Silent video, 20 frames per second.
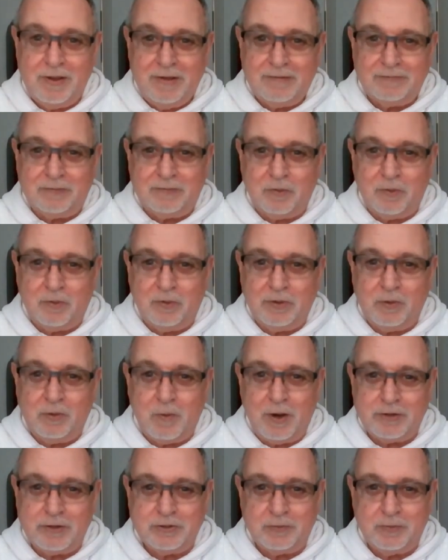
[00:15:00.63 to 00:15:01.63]
for the
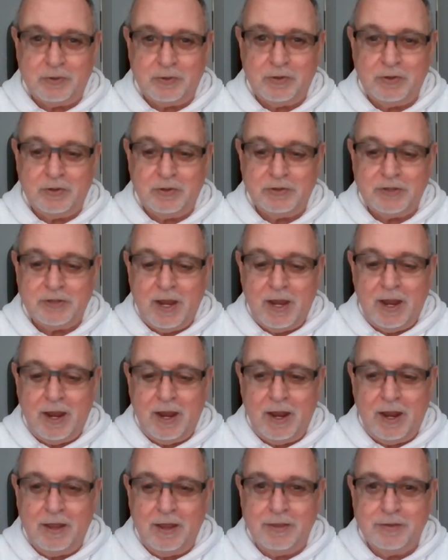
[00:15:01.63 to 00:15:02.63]
Weisselbergs
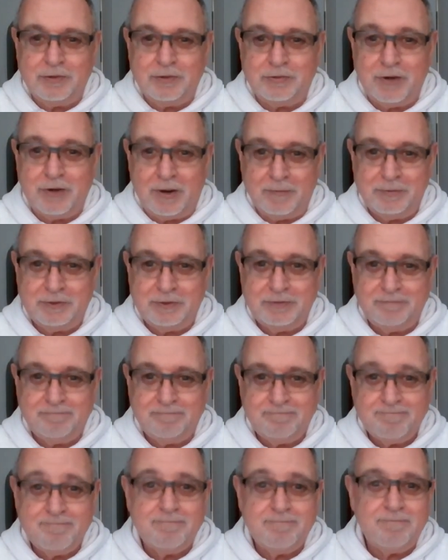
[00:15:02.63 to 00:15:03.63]
and the Trumps,
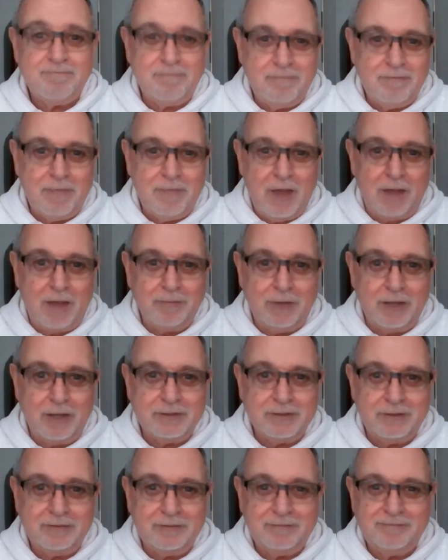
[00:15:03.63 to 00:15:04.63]
I'm guessing.